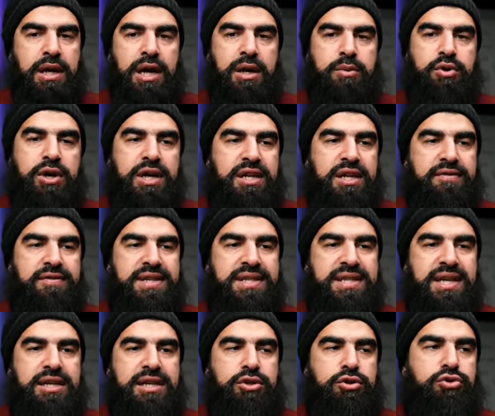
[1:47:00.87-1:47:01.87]
Abu Hanifa
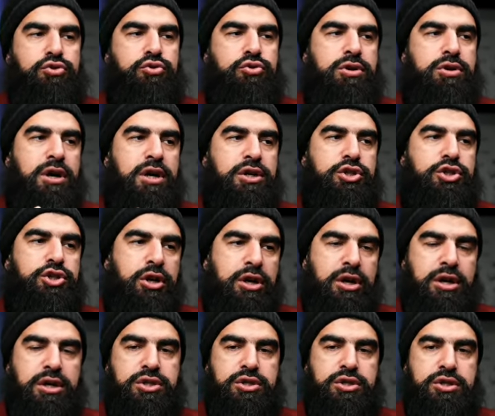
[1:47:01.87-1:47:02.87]
said you can't
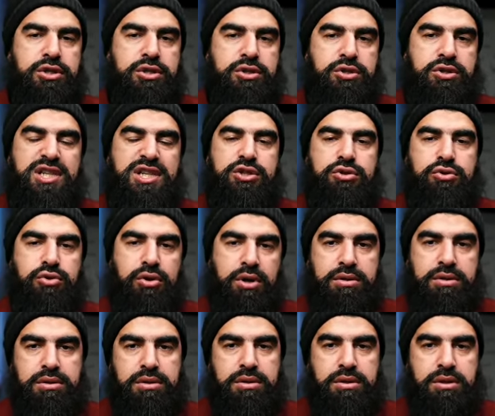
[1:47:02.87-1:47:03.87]
charge to teach
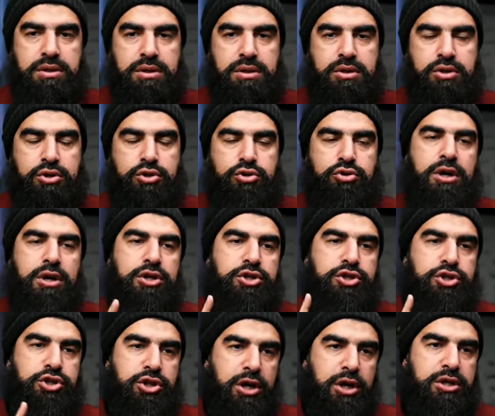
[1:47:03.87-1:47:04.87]
Quran. You can't
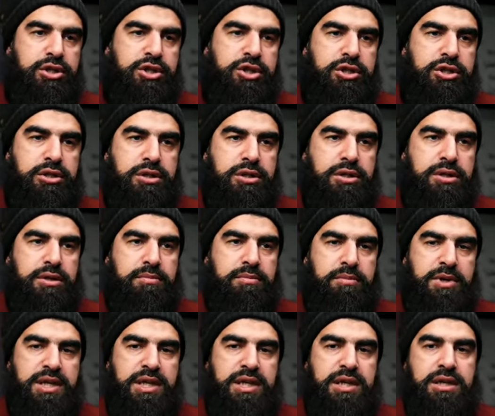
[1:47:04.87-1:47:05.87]
charge
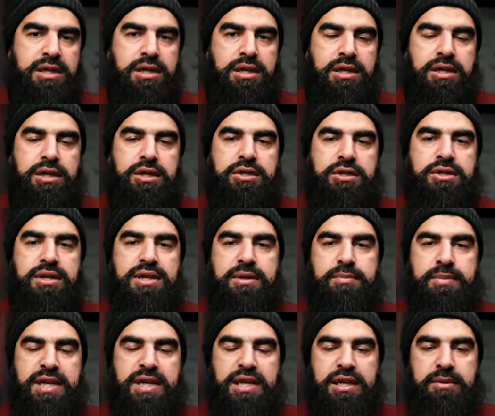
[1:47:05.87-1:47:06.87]
money to
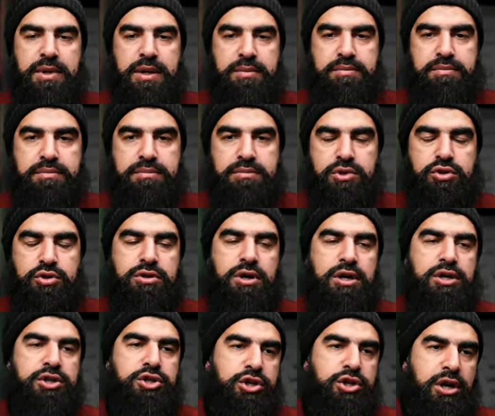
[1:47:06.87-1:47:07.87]
be an imam. You
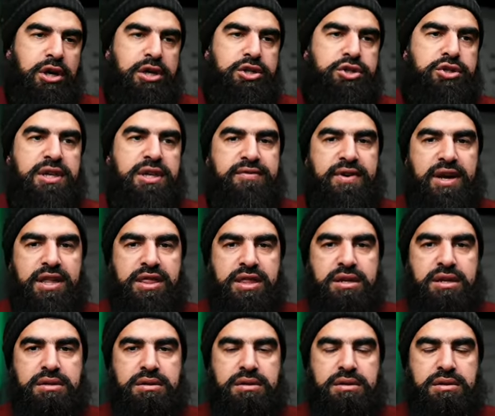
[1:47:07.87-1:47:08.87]
can't charge to give
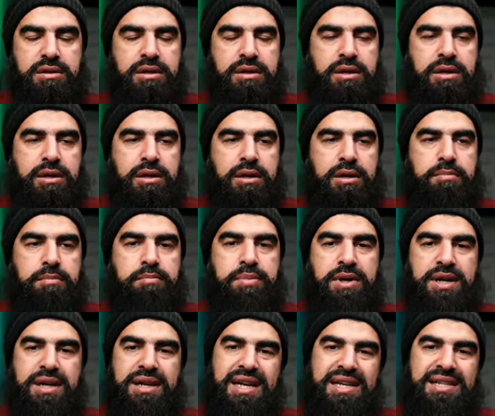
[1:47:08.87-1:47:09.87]
adhan.
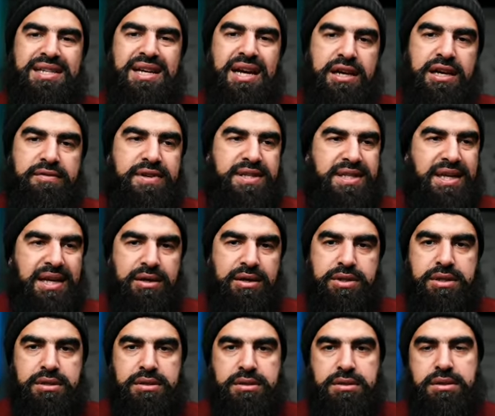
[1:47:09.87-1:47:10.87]
But later Hanafis allowed
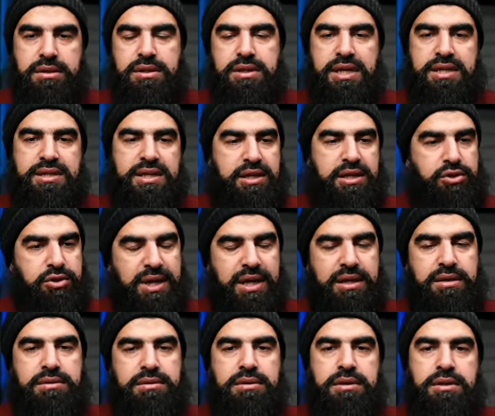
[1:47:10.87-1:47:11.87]
it. They said you
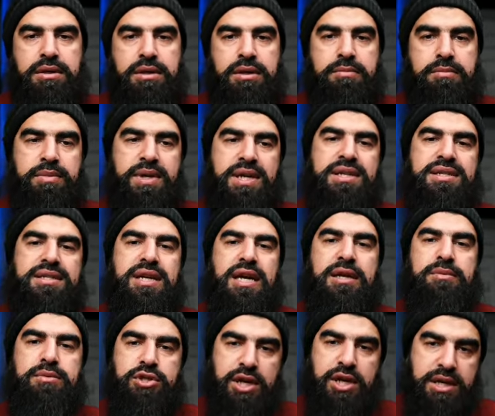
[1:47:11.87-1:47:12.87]
can because
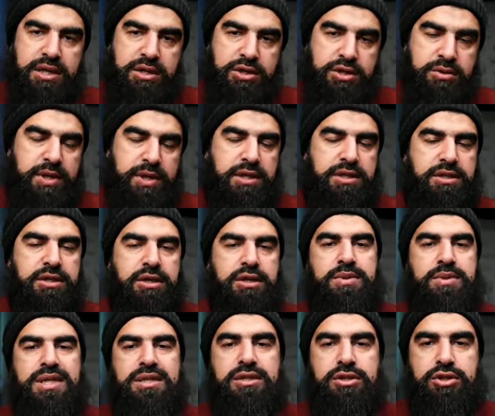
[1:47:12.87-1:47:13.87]
times changed, because
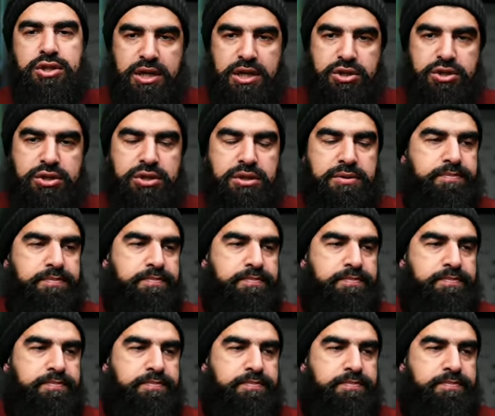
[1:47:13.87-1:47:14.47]
circumstances changed.